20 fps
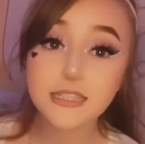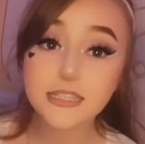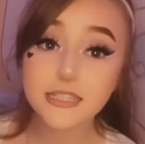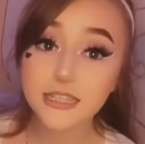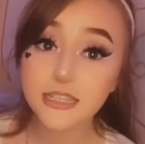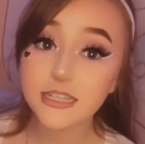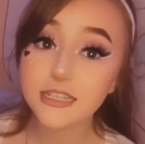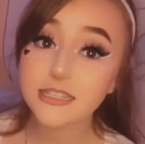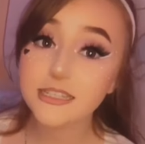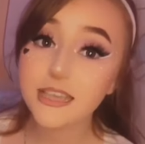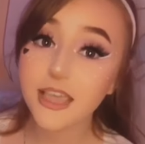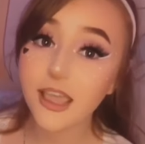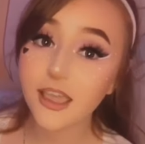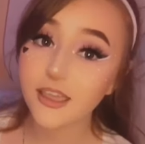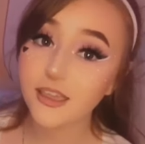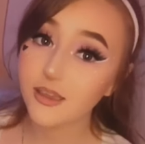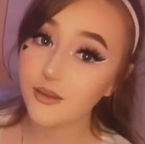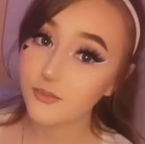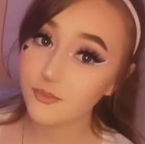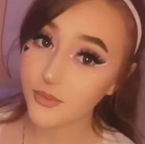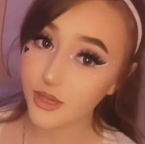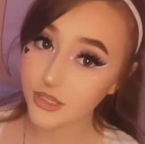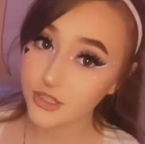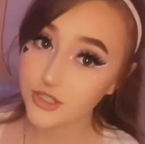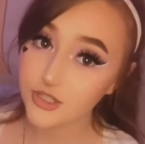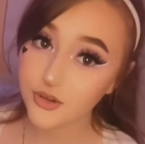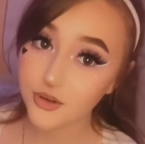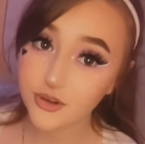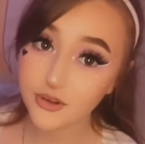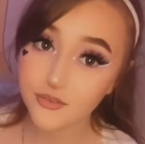This is a much
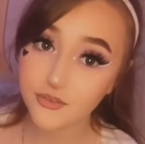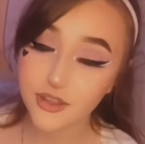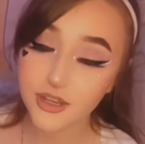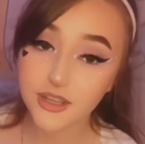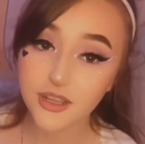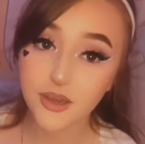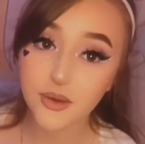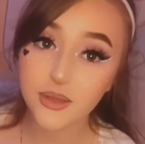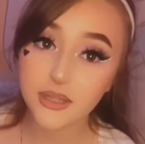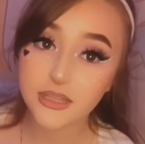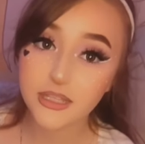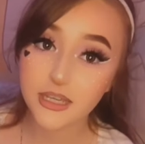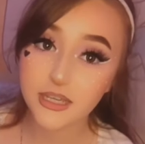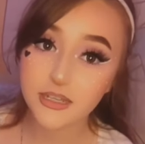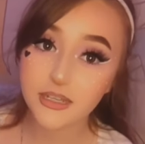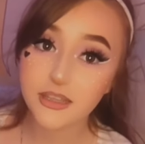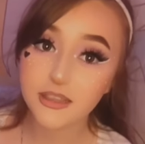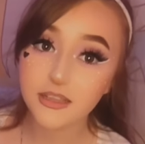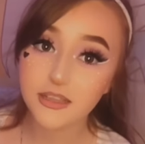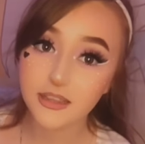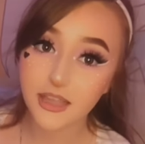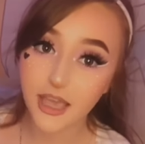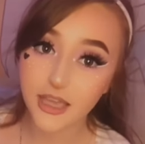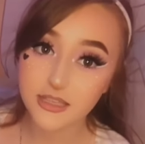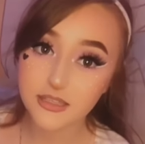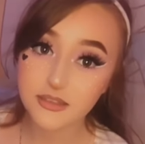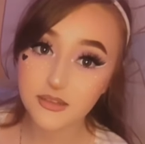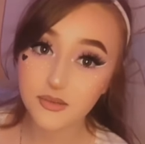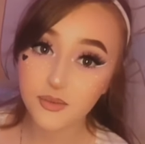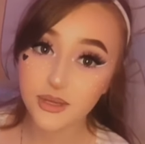shorter video than the
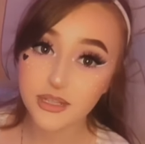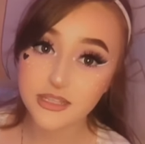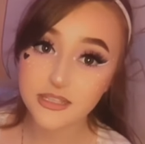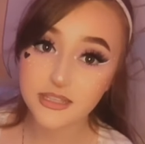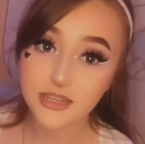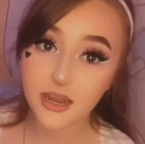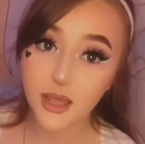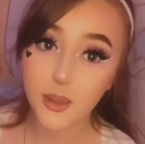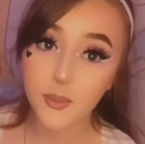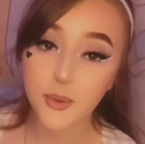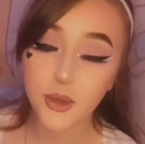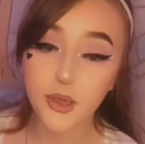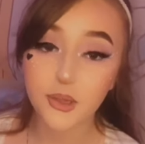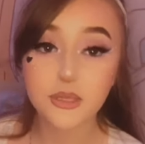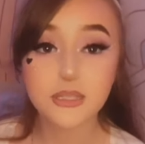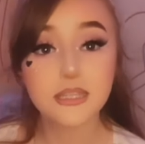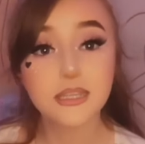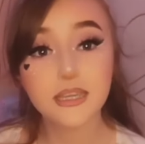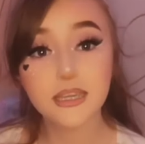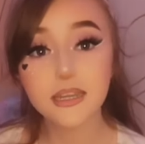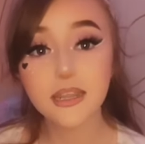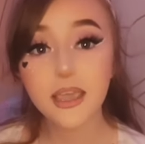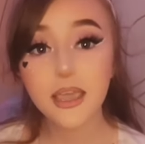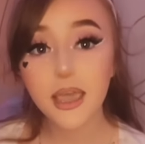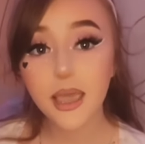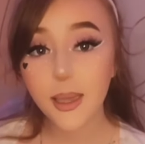last two ones that I posted,